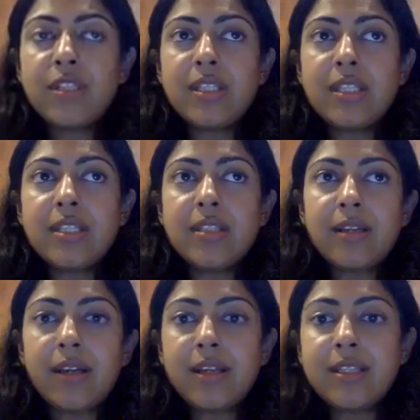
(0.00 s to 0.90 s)
is
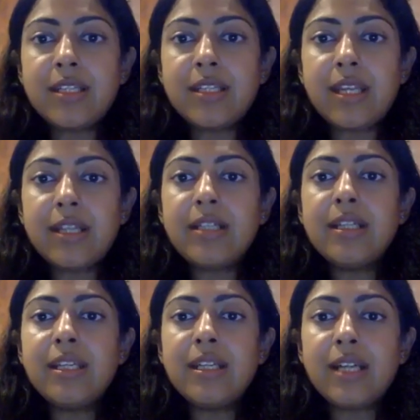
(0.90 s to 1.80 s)
it
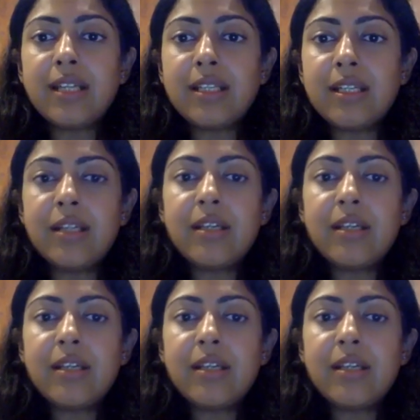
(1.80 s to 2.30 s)
heralding another